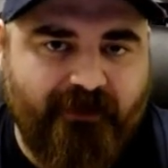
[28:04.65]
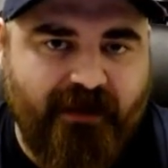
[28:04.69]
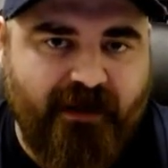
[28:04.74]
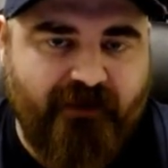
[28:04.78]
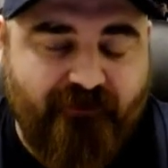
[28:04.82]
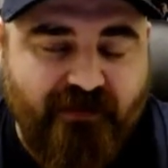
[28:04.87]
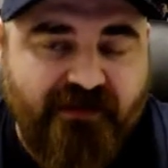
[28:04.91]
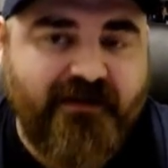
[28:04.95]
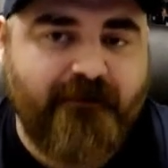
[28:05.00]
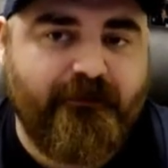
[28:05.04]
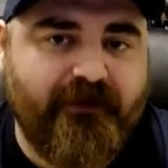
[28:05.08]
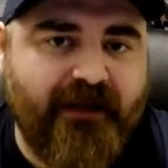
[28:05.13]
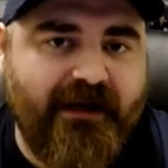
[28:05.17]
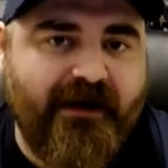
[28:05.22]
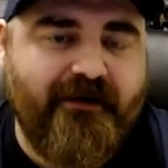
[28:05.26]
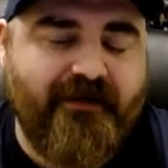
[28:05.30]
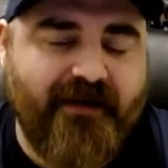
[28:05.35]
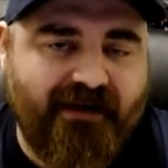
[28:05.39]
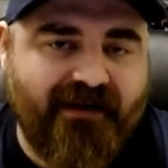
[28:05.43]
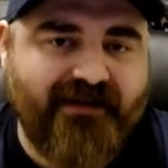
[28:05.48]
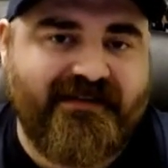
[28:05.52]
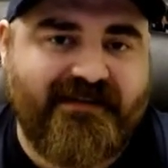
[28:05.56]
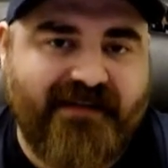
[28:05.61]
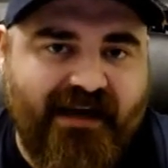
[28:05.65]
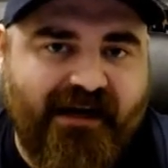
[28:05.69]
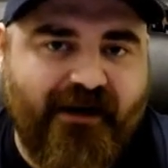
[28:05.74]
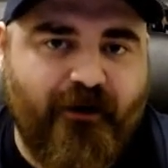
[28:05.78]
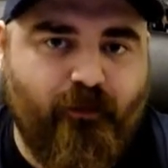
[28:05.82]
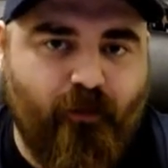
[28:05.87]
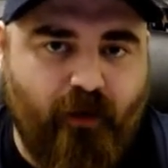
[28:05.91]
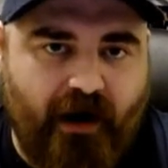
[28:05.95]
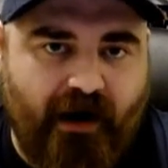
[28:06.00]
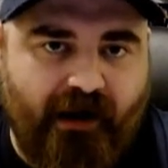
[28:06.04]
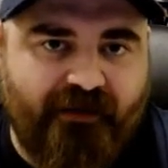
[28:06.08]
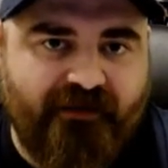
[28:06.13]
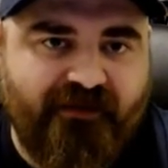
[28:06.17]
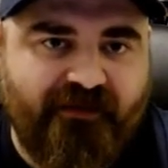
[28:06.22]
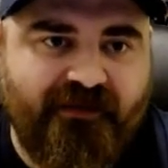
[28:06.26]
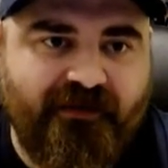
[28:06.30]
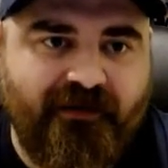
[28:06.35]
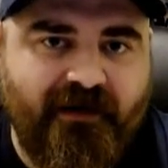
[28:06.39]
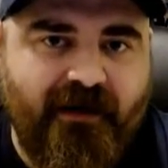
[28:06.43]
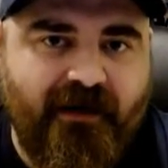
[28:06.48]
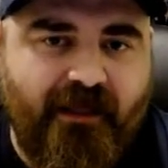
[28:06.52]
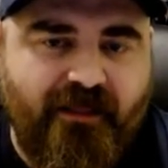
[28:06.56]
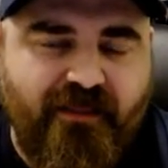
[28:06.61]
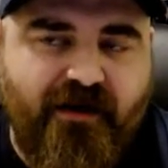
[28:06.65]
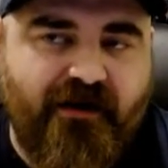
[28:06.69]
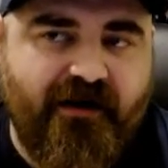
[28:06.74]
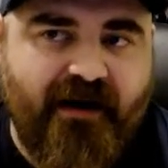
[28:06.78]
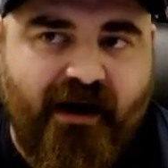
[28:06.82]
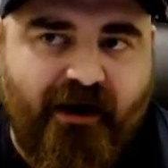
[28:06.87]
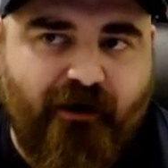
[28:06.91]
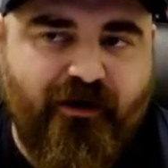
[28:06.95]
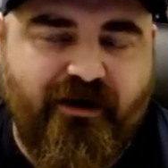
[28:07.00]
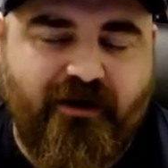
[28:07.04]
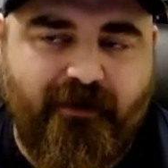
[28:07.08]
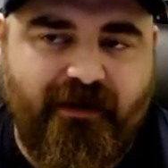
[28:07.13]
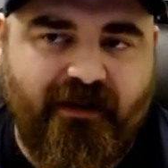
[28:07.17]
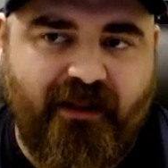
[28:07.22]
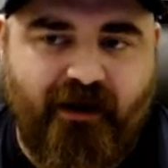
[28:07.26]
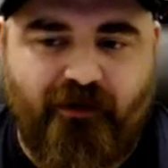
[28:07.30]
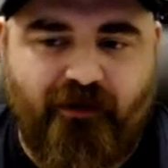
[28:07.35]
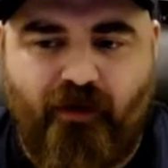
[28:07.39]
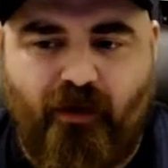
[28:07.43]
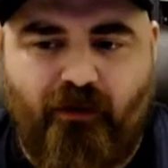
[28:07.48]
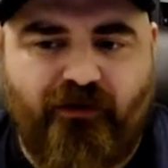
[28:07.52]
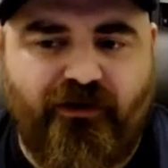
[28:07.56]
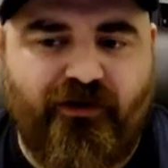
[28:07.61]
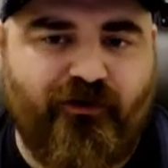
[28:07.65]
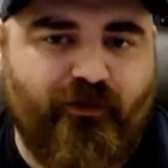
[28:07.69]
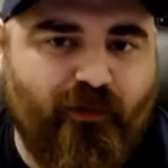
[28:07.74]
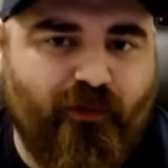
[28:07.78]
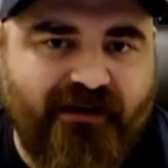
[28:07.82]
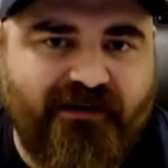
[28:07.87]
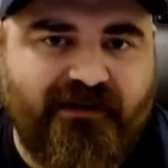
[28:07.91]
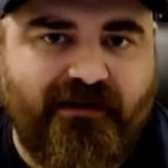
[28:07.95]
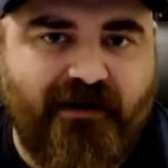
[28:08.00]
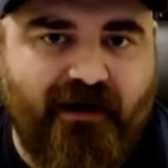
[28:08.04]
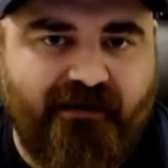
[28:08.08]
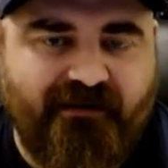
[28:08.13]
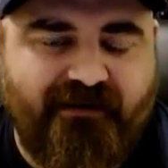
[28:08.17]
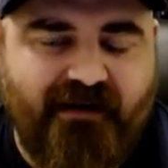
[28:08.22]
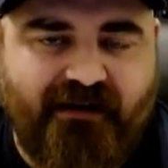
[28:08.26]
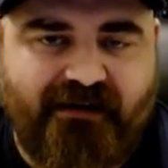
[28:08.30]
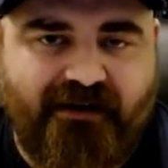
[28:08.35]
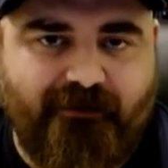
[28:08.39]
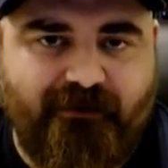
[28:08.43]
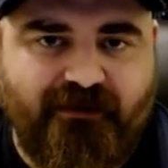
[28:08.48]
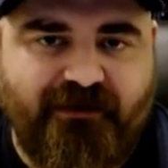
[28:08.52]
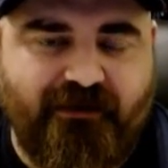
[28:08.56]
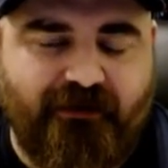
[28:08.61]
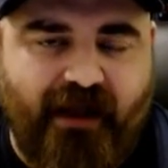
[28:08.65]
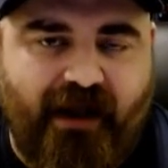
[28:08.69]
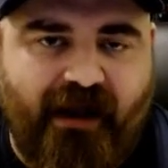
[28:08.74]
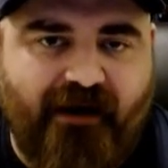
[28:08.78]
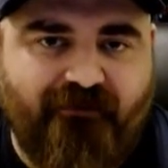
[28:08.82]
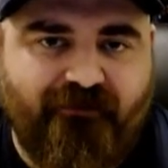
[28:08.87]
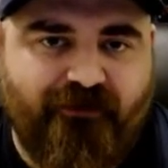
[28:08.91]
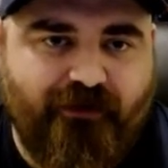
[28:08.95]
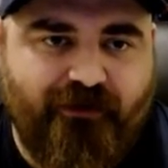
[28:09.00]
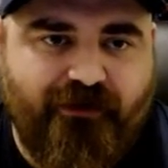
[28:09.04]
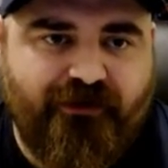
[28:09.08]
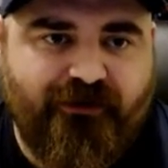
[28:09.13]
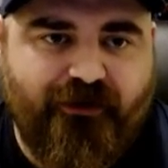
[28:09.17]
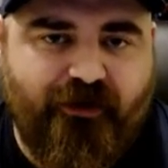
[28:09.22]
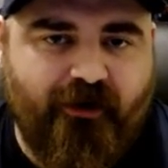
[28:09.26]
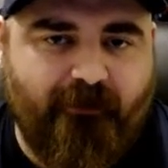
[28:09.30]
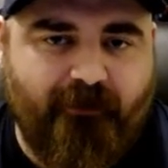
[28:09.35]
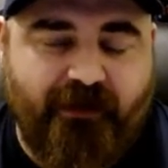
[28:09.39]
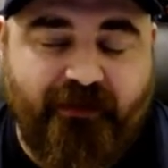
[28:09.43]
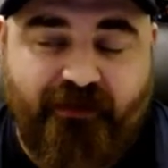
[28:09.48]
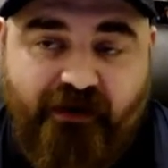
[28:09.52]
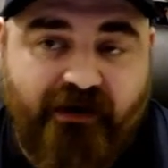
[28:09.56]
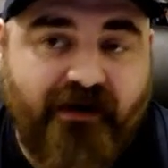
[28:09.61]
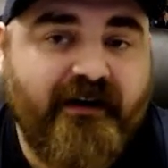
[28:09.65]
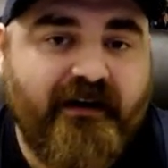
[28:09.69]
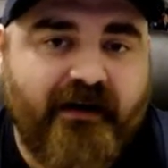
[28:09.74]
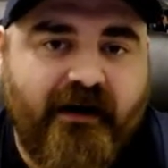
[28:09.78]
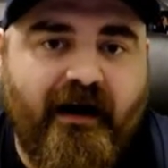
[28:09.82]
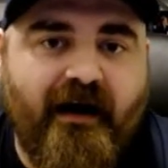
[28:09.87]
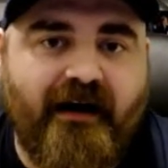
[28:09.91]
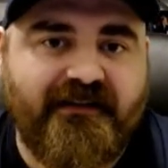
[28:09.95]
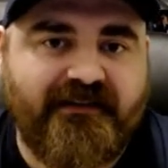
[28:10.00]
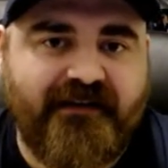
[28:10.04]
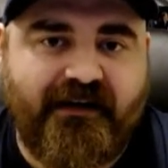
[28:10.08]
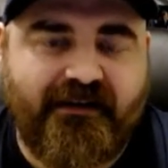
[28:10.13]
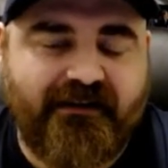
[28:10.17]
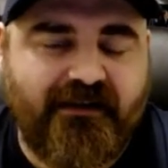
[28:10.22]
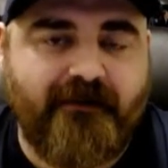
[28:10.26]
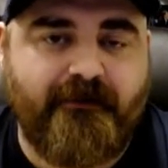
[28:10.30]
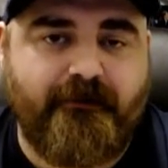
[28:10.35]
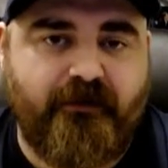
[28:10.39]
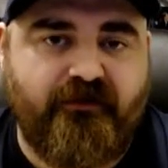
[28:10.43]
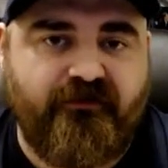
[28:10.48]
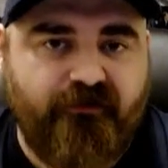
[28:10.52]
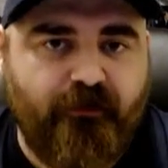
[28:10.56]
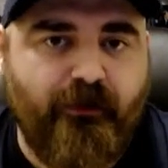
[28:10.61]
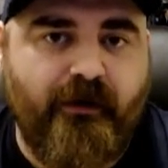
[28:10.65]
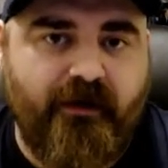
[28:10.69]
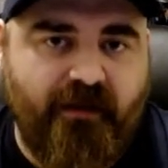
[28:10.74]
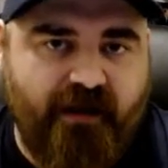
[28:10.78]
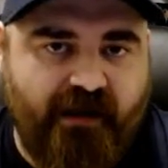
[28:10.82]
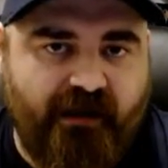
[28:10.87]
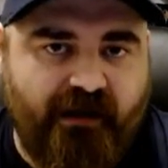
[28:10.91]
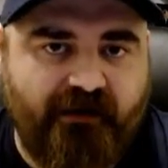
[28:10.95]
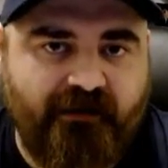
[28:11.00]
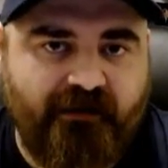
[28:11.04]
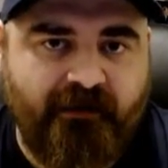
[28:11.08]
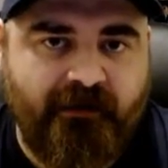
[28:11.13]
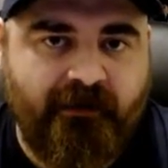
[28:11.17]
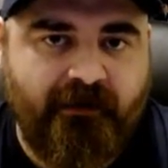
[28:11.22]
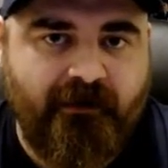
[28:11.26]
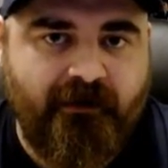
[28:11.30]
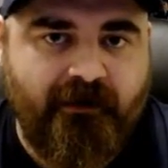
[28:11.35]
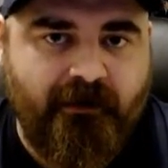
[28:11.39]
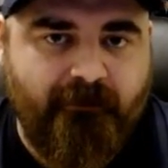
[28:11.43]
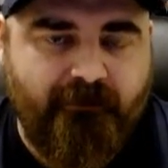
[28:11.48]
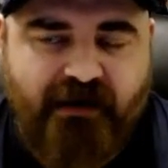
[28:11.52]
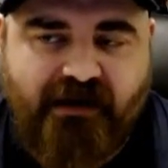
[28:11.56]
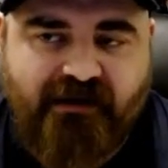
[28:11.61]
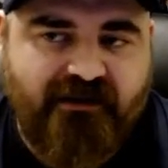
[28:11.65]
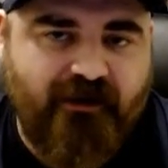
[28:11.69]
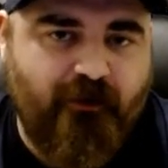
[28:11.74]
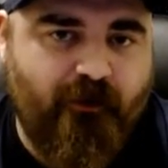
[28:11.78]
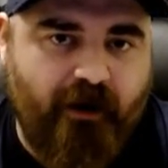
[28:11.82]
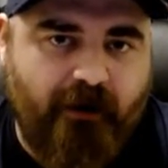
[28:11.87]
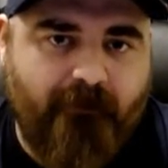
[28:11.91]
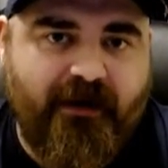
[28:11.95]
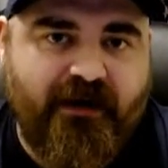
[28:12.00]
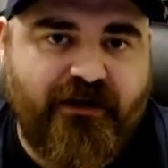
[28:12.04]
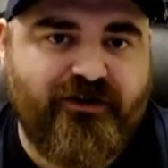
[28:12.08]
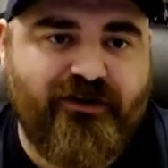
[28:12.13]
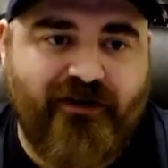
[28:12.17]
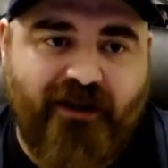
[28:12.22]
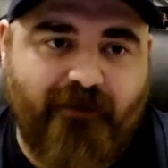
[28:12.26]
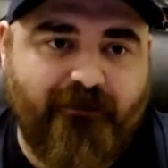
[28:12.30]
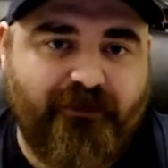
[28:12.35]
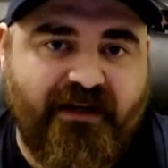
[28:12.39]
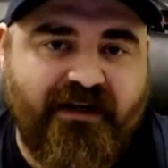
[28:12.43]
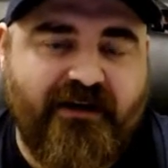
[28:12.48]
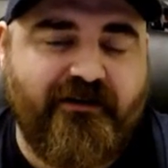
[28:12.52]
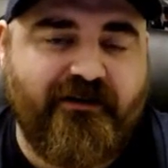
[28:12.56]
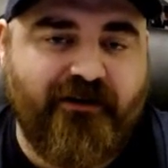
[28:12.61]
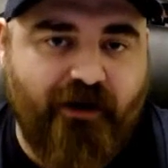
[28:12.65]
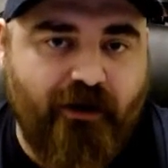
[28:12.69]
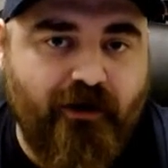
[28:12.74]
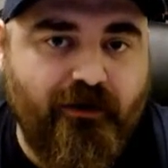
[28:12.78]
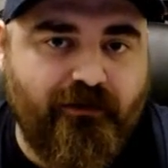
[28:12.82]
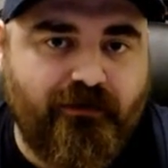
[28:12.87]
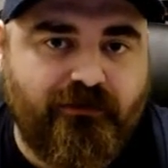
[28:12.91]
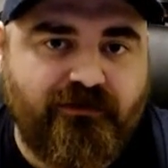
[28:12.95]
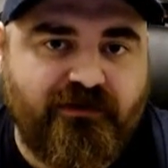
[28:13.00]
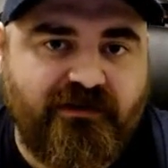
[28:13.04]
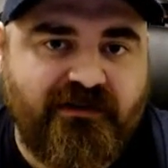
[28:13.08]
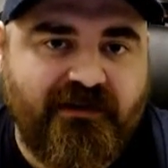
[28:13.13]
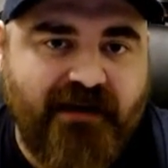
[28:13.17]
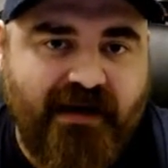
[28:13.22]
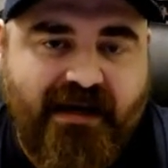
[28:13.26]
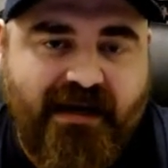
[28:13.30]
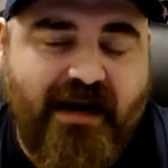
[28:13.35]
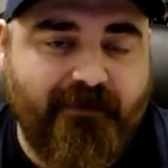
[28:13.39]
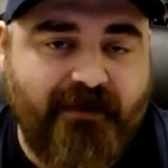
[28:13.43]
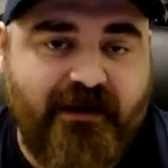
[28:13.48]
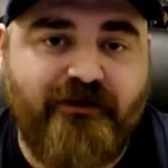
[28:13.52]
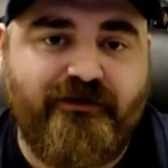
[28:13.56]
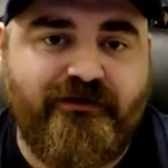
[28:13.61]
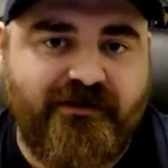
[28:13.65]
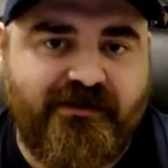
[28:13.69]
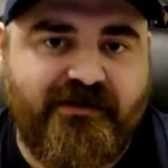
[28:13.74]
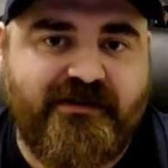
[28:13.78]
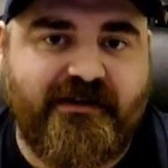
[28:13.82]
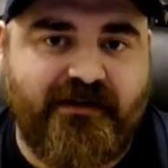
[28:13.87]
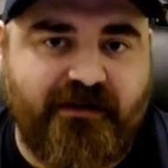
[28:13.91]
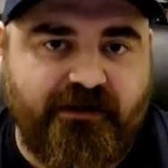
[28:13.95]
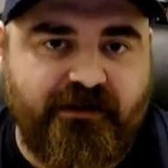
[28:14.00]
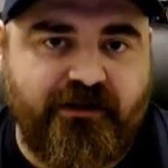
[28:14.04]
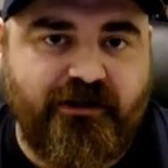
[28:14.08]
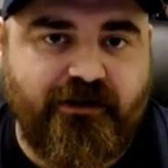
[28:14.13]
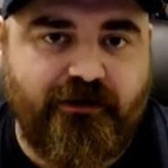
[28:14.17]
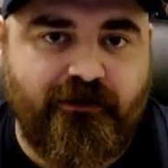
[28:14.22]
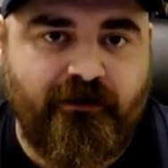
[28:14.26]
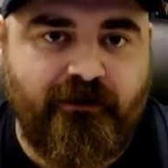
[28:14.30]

If it's a player that Gonzaga wants, they're not going to be like, well, we'll just wait to contact him until after the tournament. They're going to contact them before then because they want to make sure that player knows, hey, I'm interested in you.